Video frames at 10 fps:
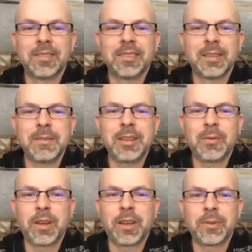let me
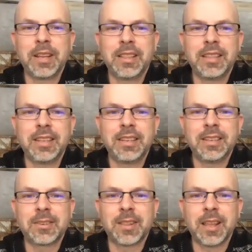quick read the
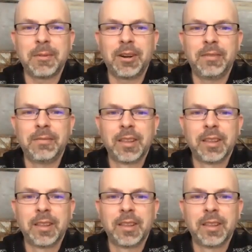disclaimer.